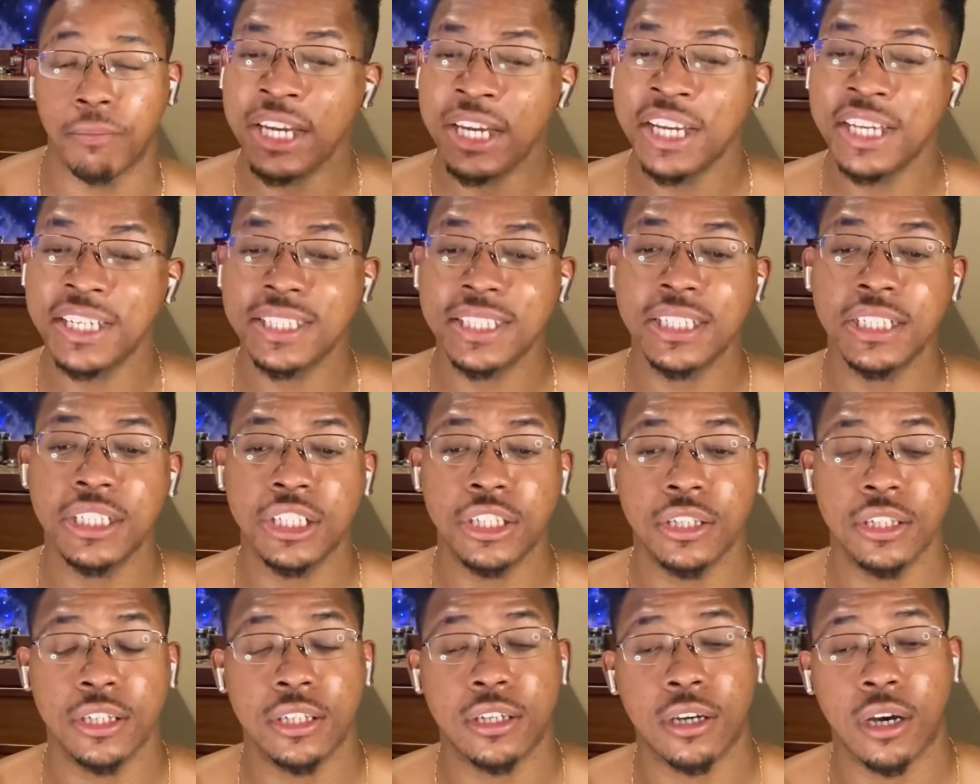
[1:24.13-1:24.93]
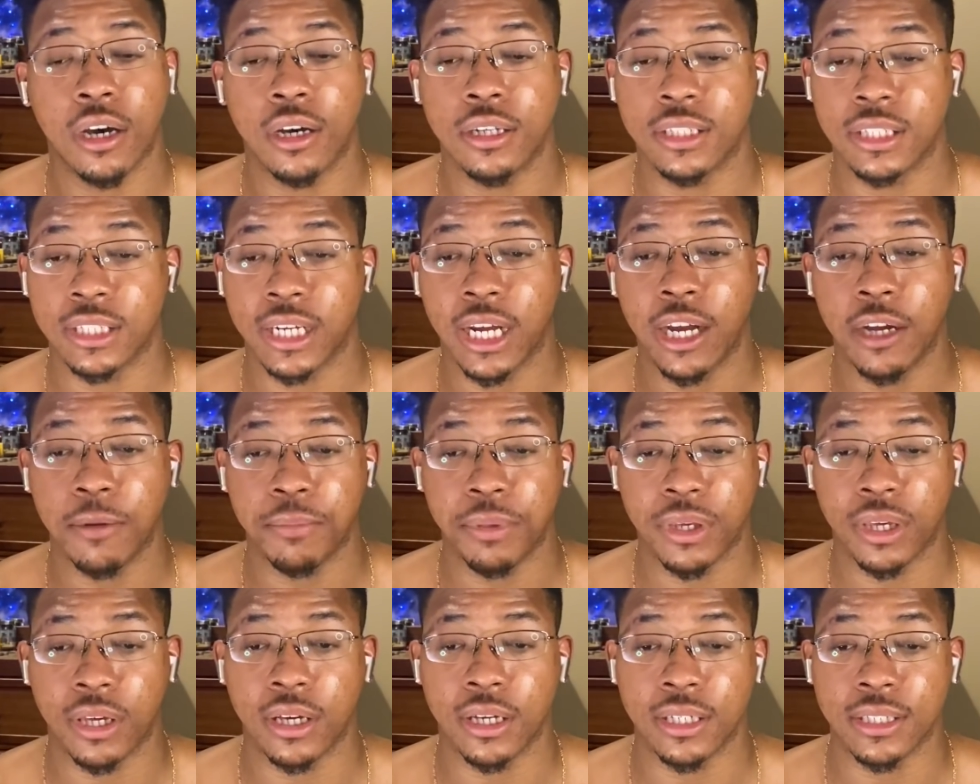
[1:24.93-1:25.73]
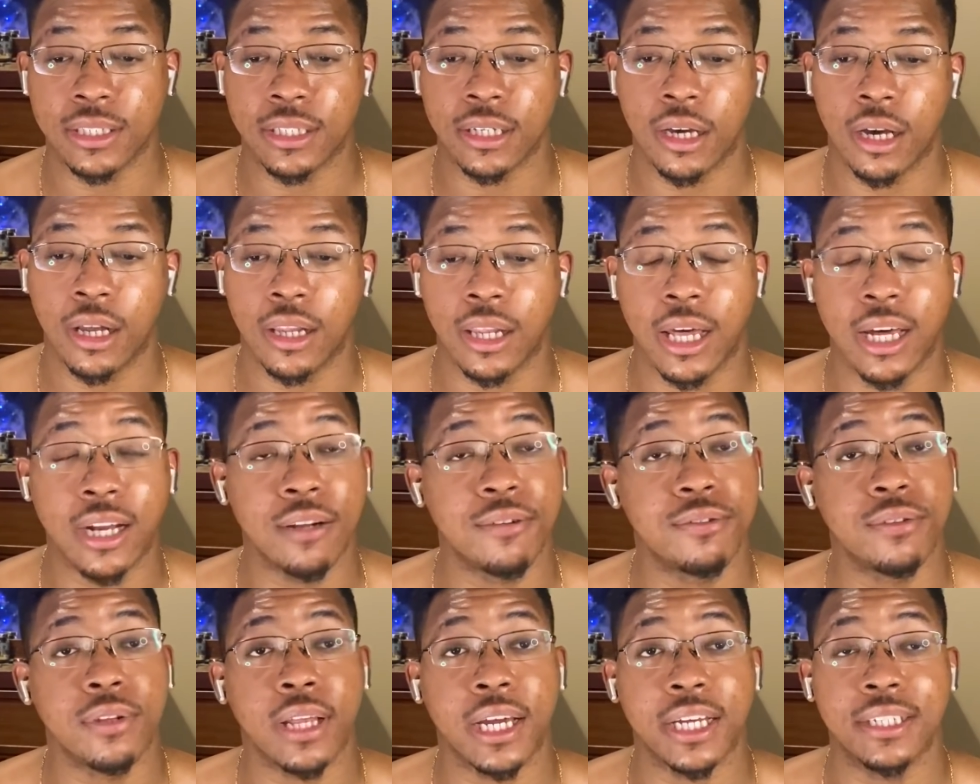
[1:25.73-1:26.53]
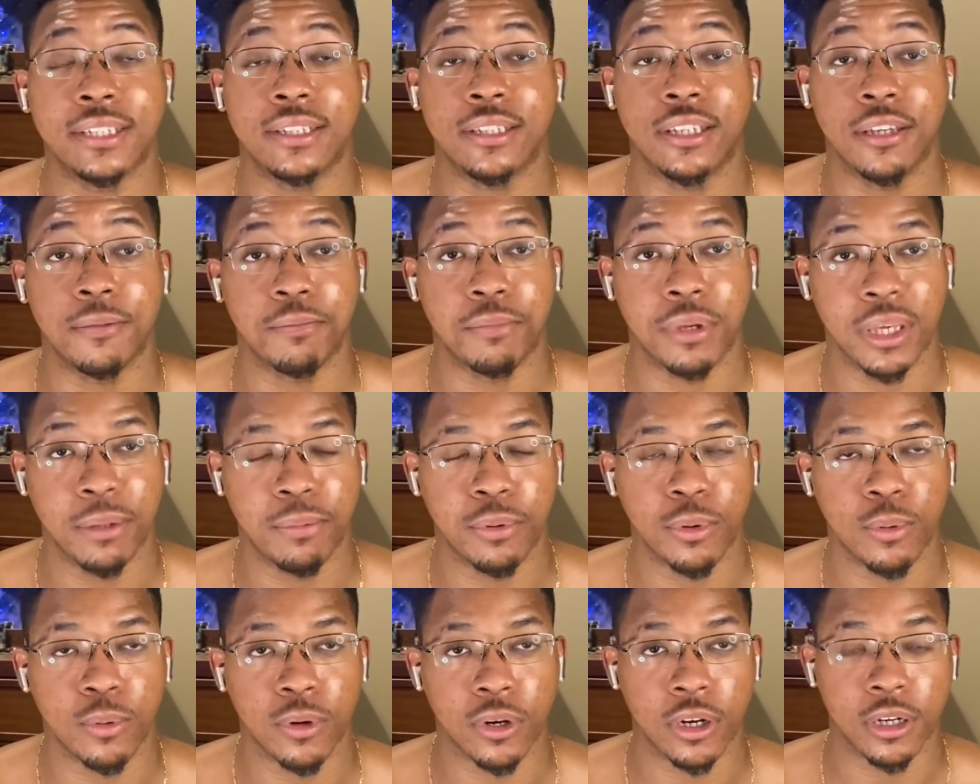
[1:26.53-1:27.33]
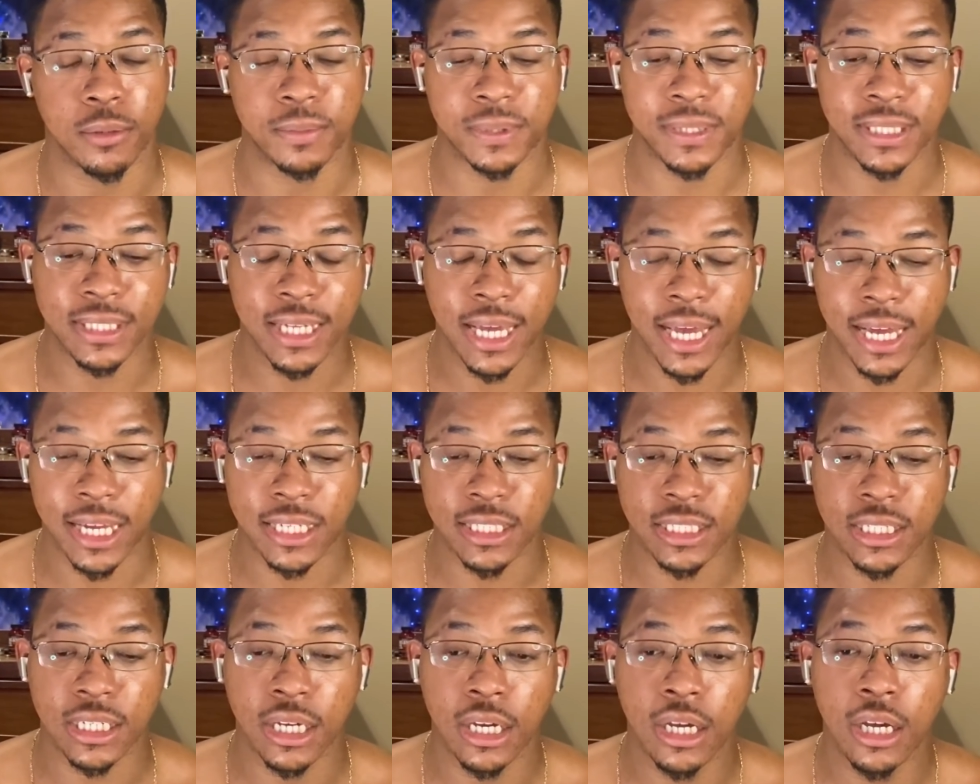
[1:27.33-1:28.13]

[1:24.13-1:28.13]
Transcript: essentially calls it out because a lot of light-skinned people were upset